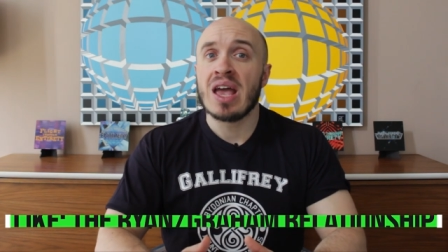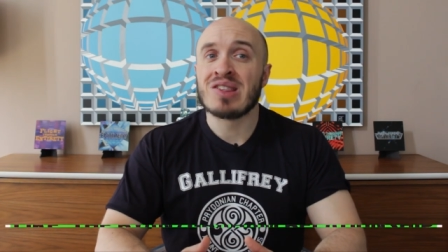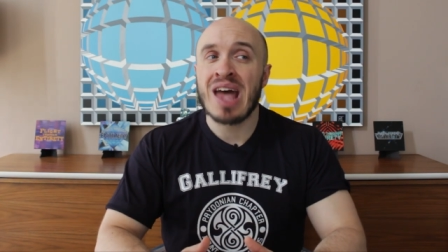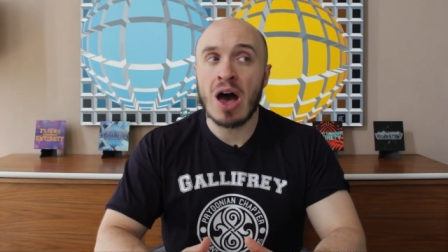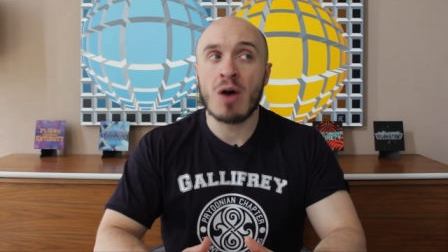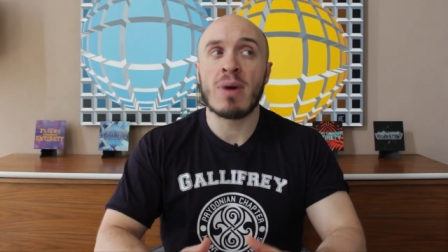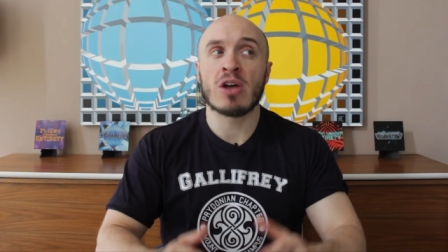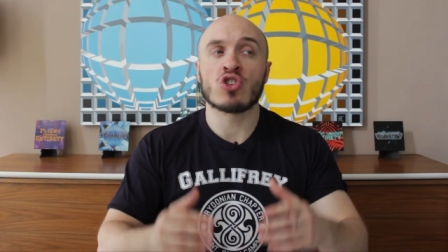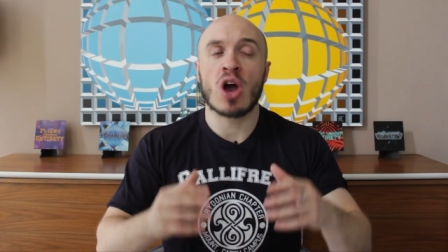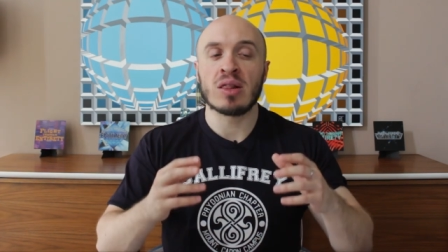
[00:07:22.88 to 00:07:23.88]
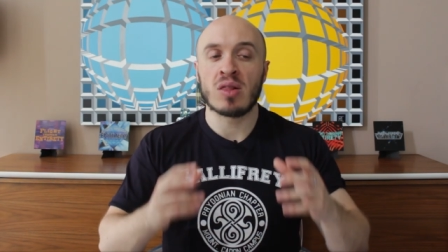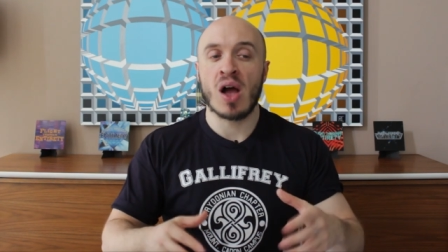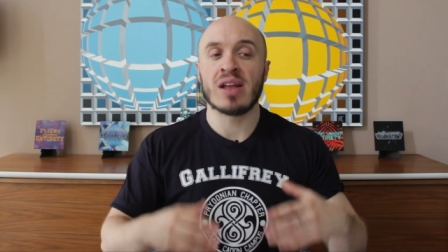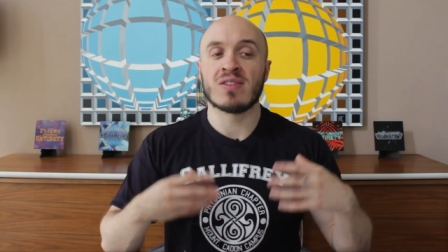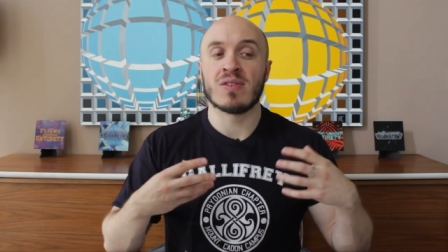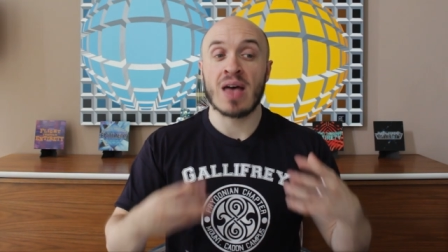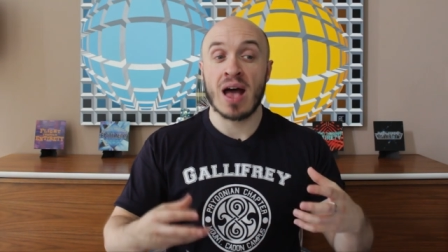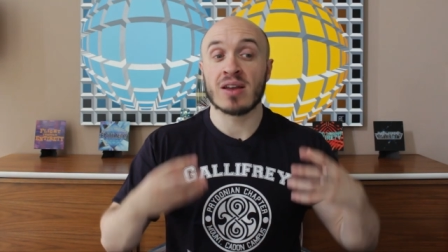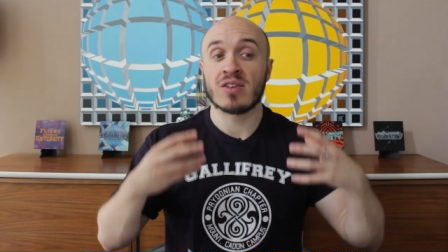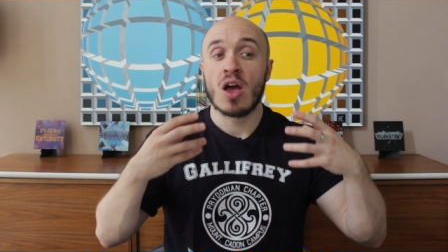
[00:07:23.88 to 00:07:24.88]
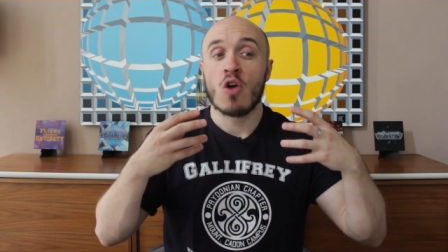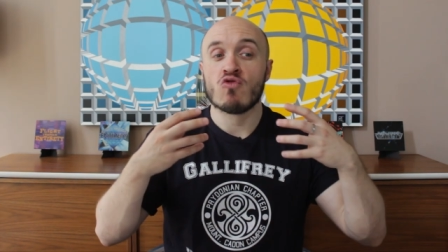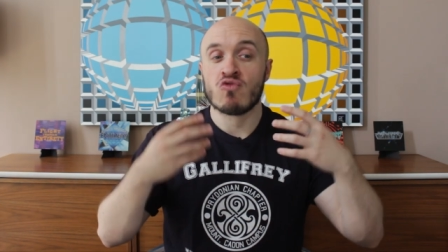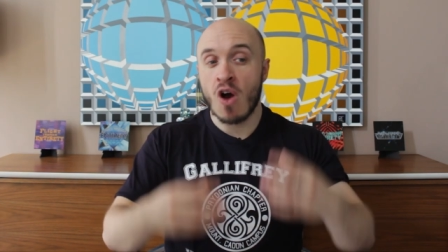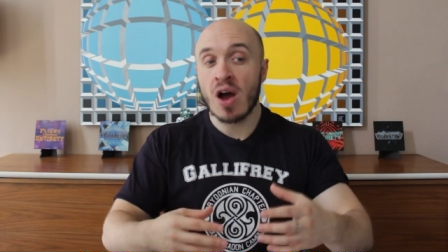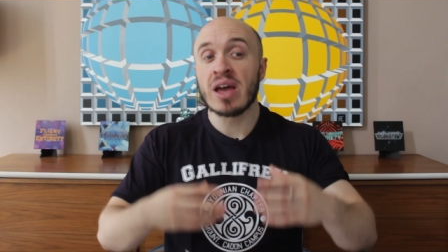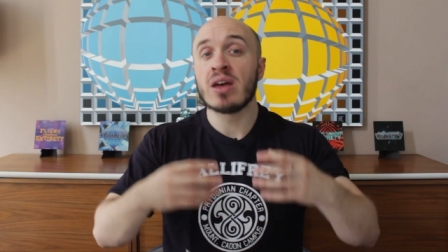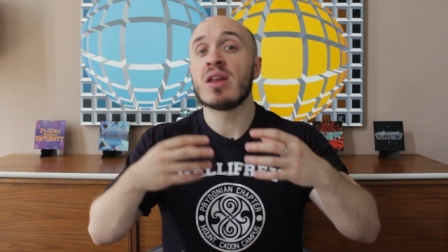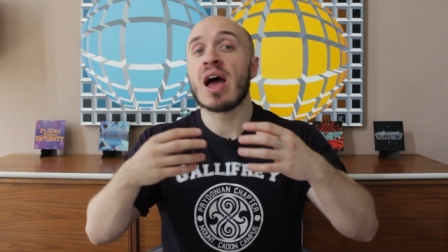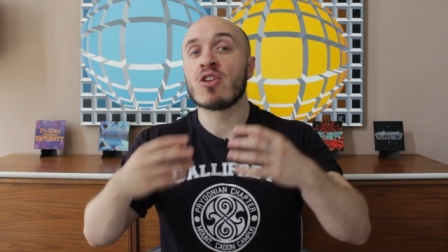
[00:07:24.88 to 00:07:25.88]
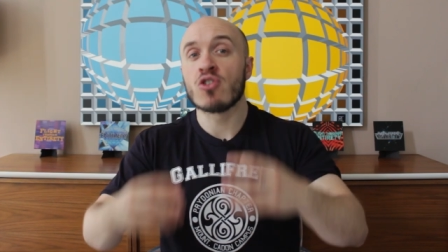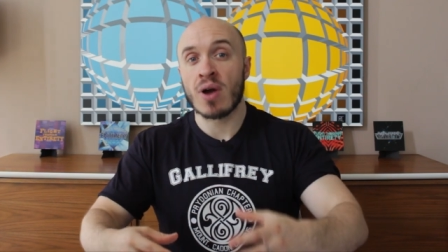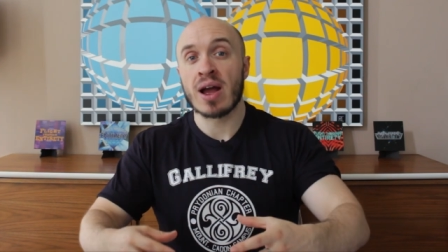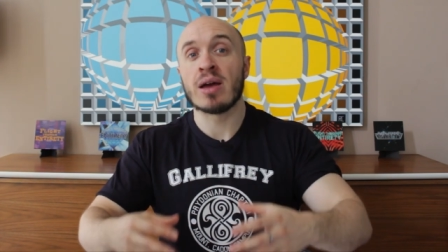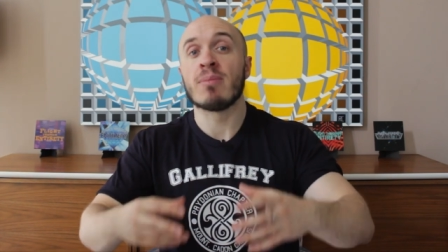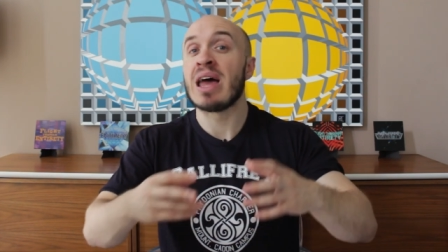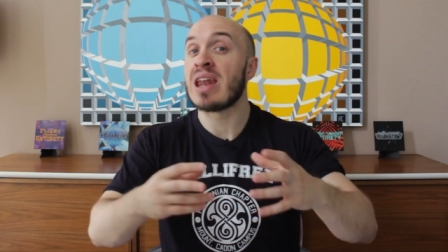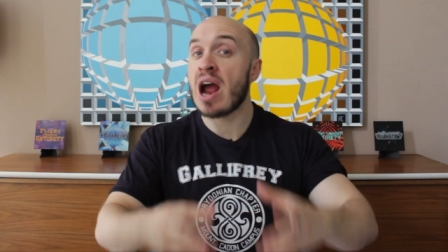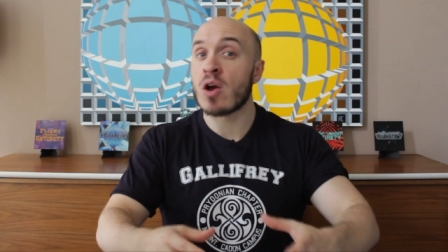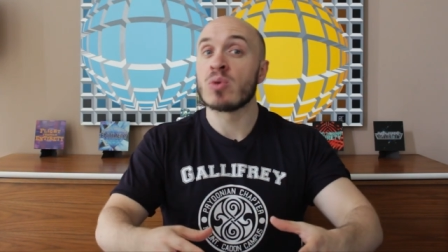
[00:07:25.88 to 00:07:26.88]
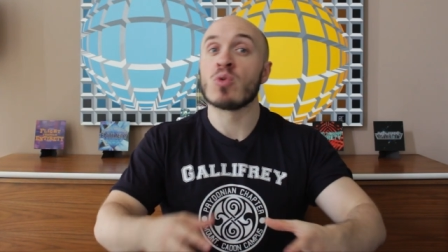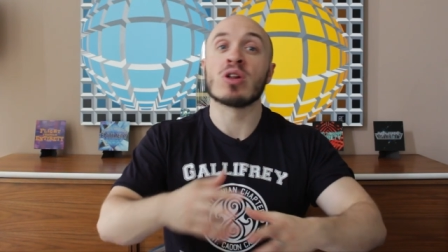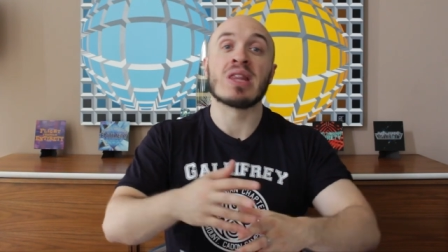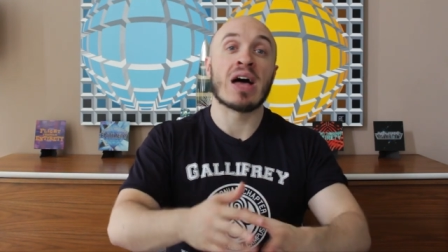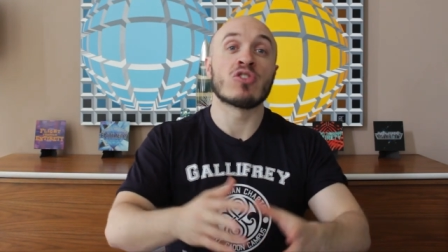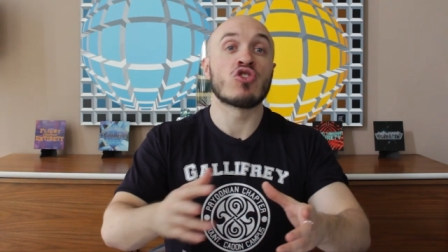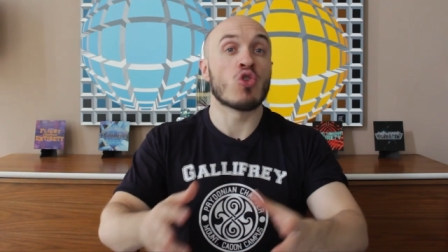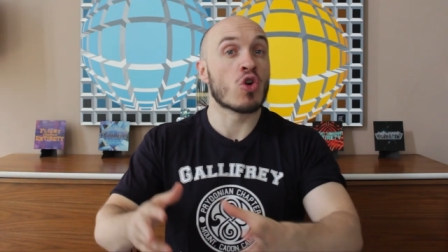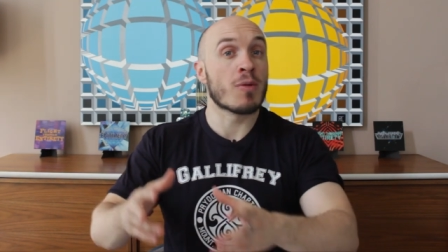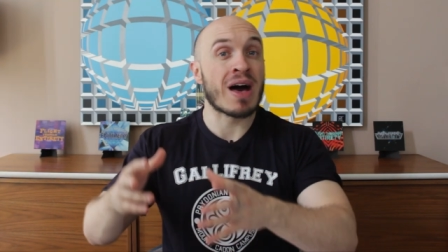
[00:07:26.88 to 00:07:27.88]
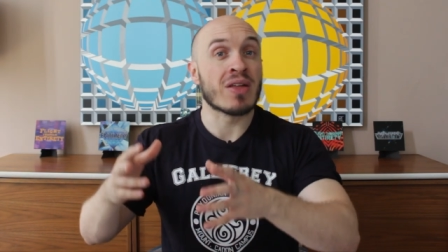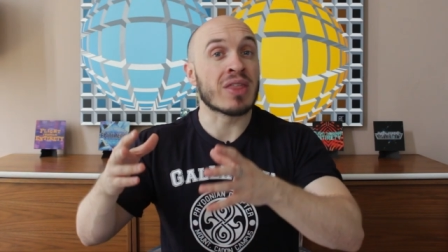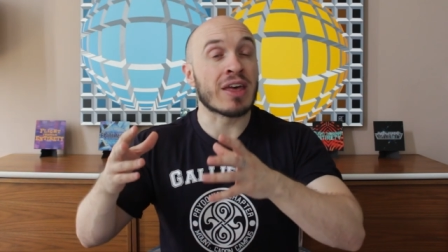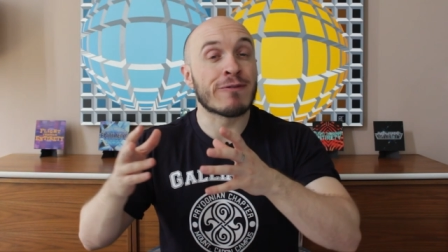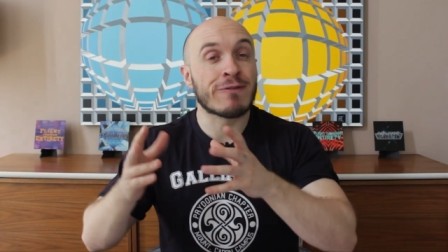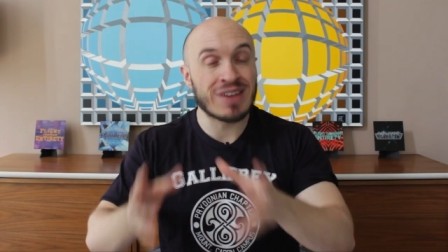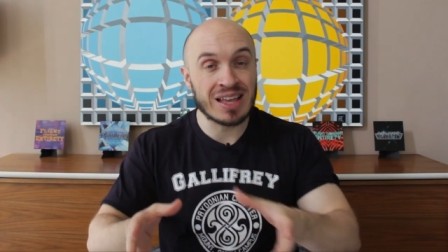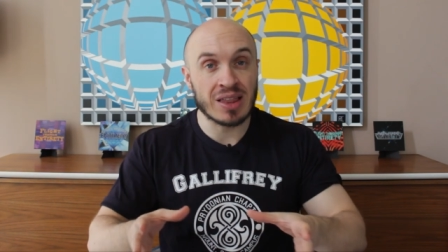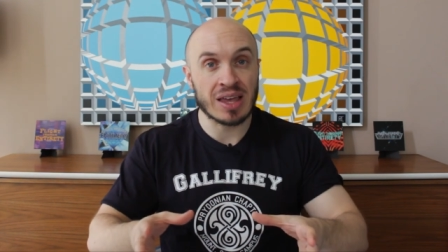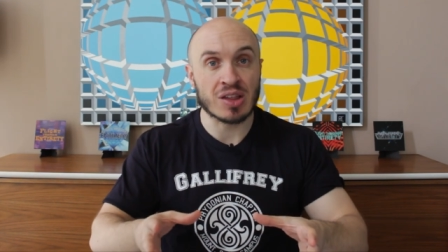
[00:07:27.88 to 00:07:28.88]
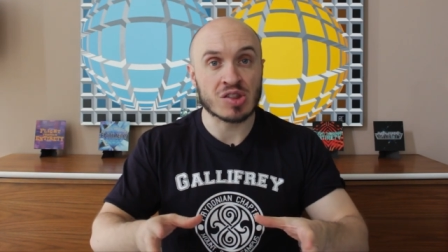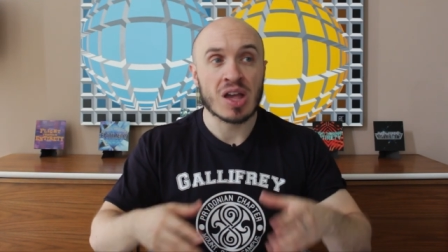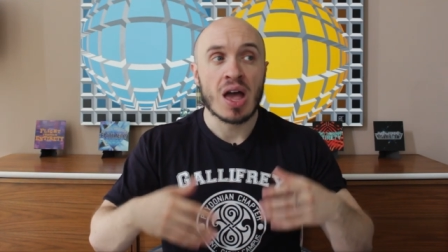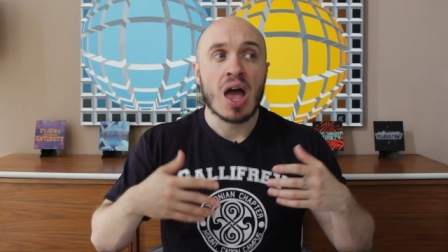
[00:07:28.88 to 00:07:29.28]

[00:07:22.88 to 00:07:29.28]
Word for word: is how much I liked that Ryan and Graham and Aaron were allowed to talk about their feelings.